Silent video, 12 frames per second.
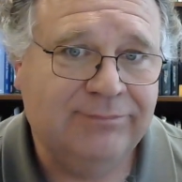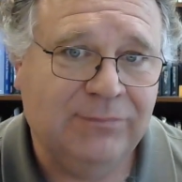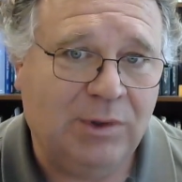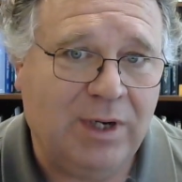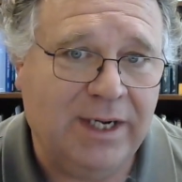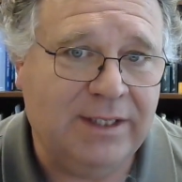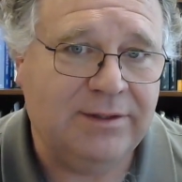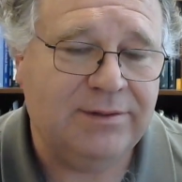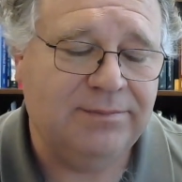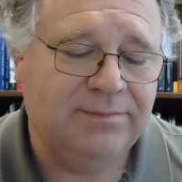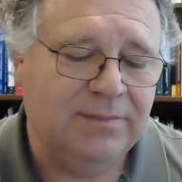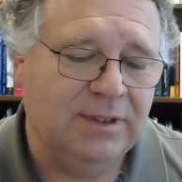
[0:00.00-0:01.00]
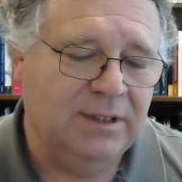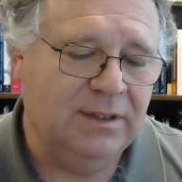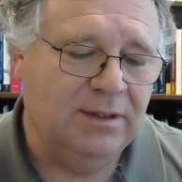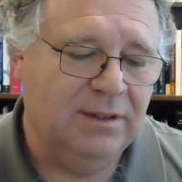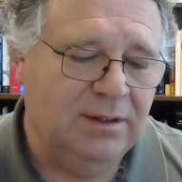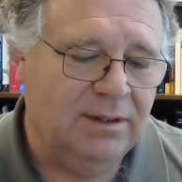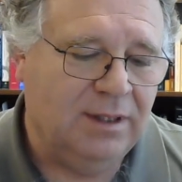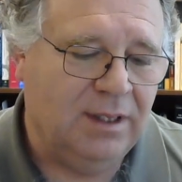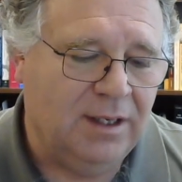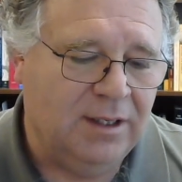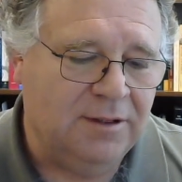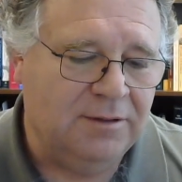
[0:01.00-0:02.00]
Right?
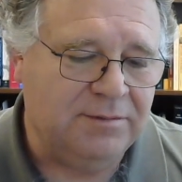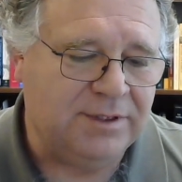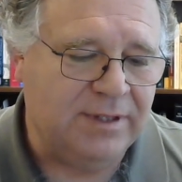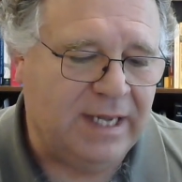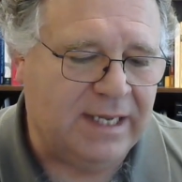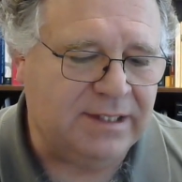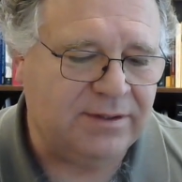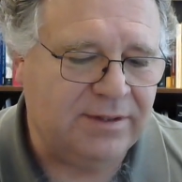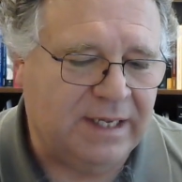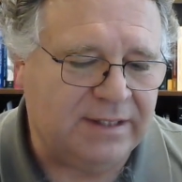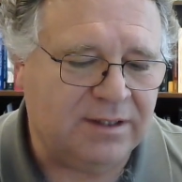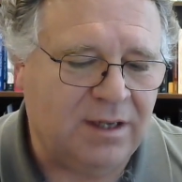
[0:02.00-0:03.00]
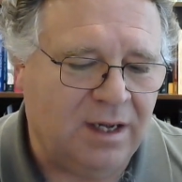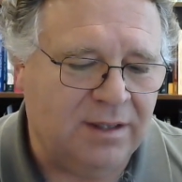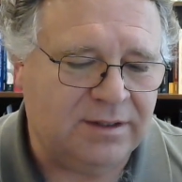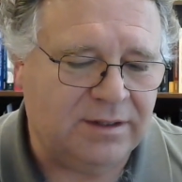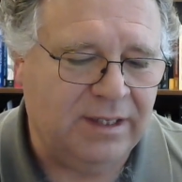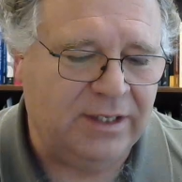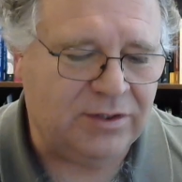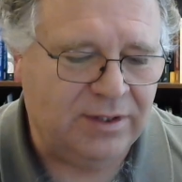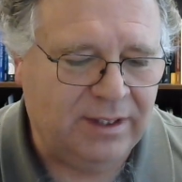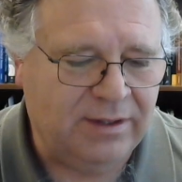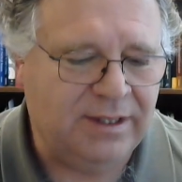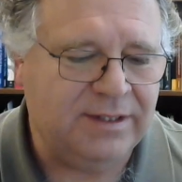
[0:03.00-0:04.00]
So that's a consolation.
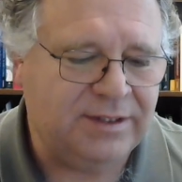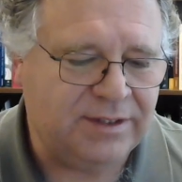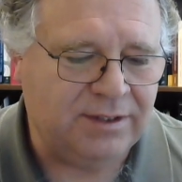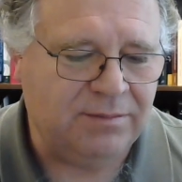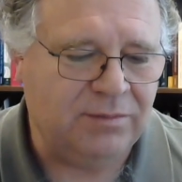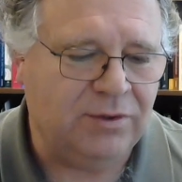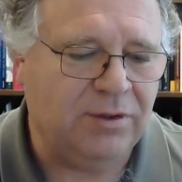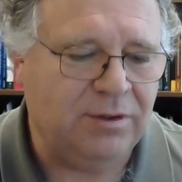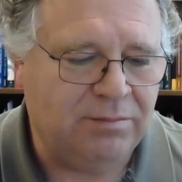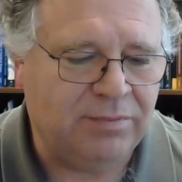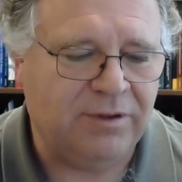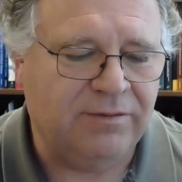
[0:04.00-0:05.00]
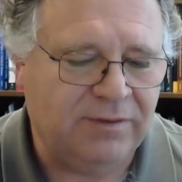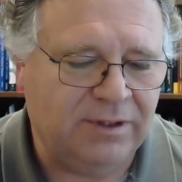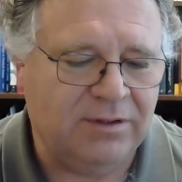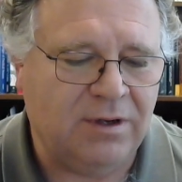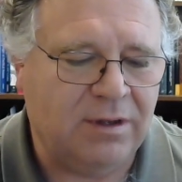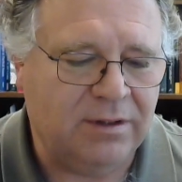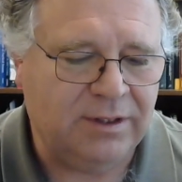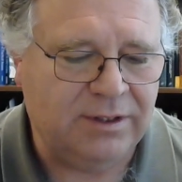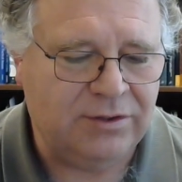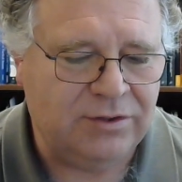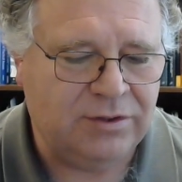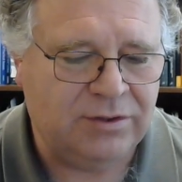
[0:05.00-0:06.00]
There is some good, perfect
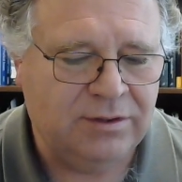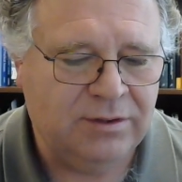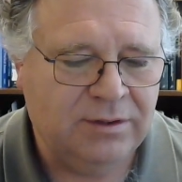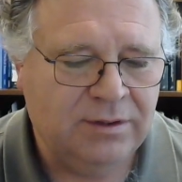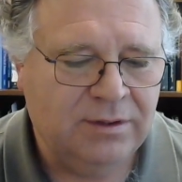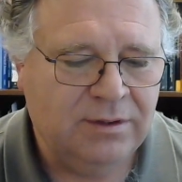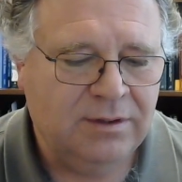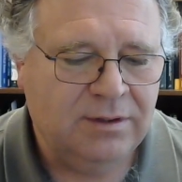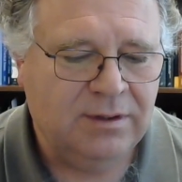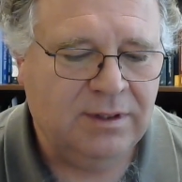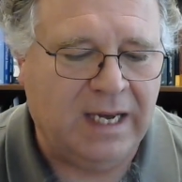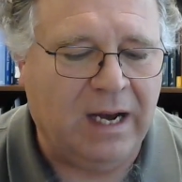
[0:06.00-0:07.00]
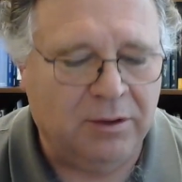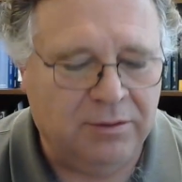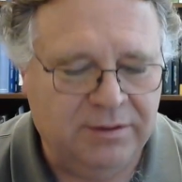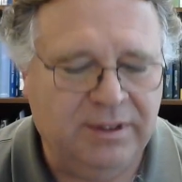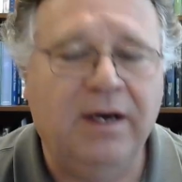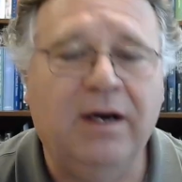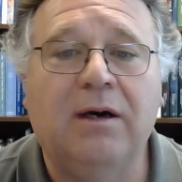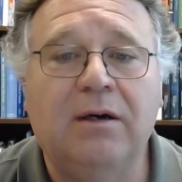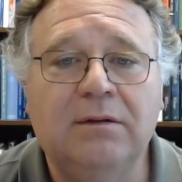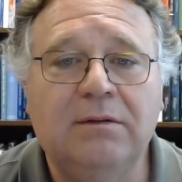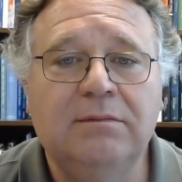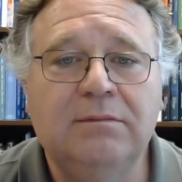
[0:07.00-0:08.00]
knowledge out there,
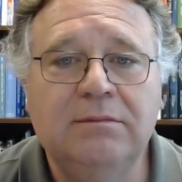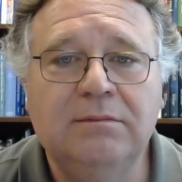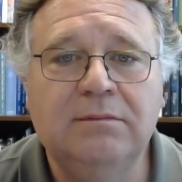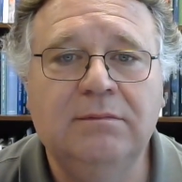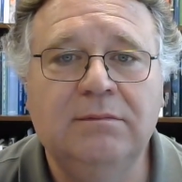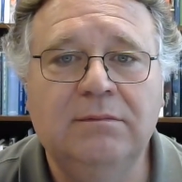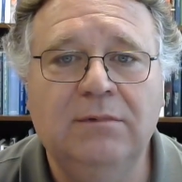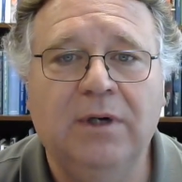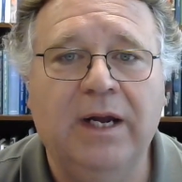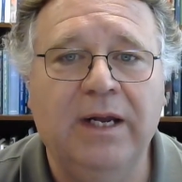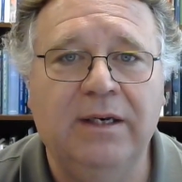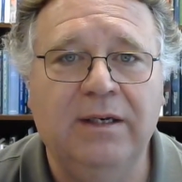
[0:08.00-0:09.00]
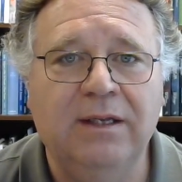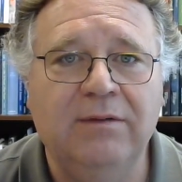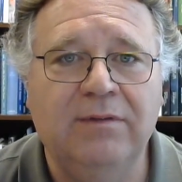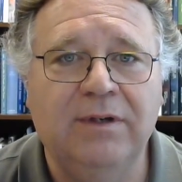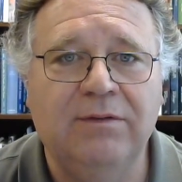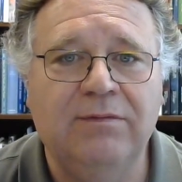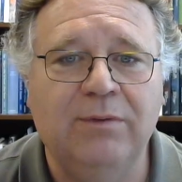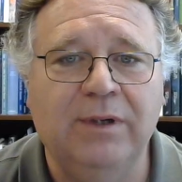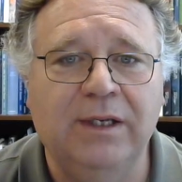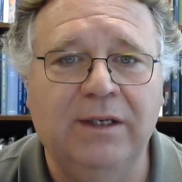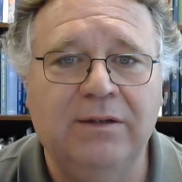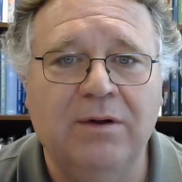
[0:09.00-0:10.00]
right? Even if
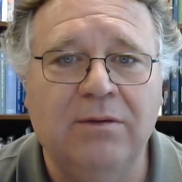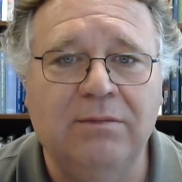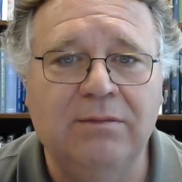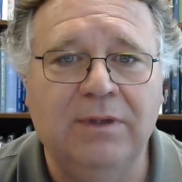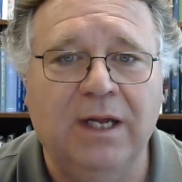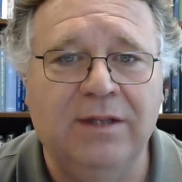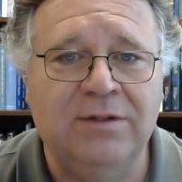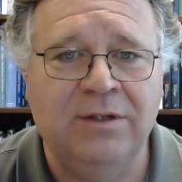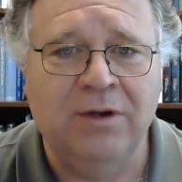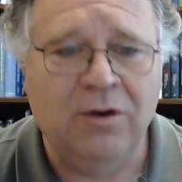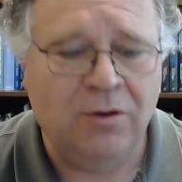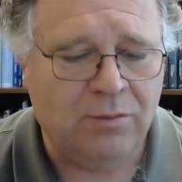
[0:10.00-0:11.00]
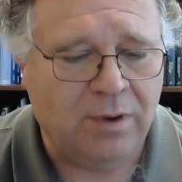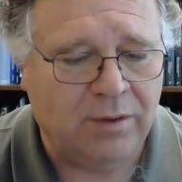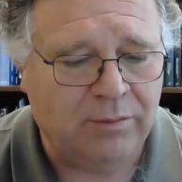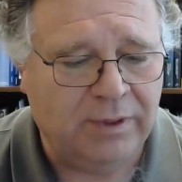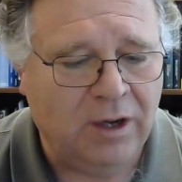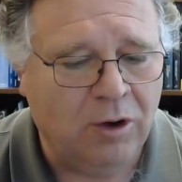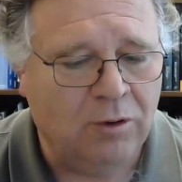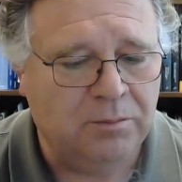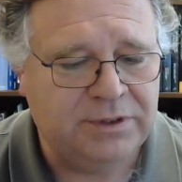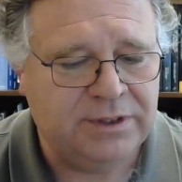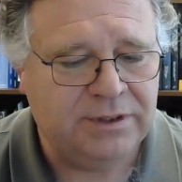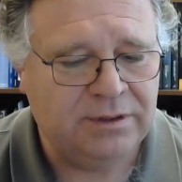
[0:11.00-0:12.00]
we don't get to know what we
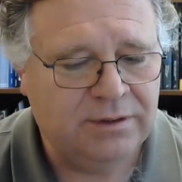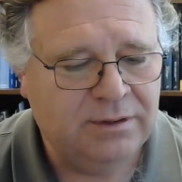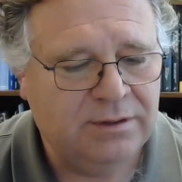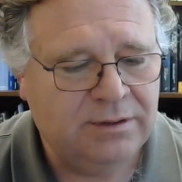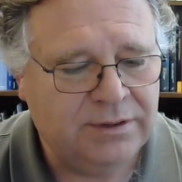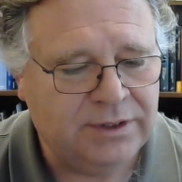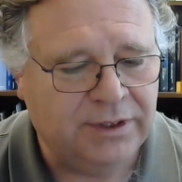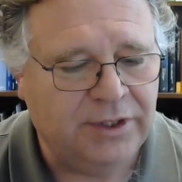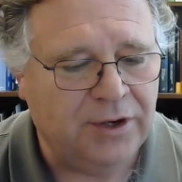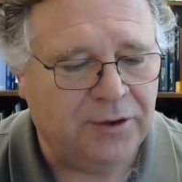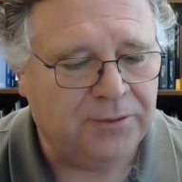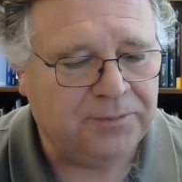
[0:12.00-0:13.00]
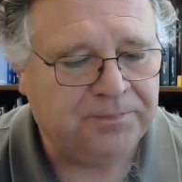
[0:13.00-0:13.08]
hoped to know.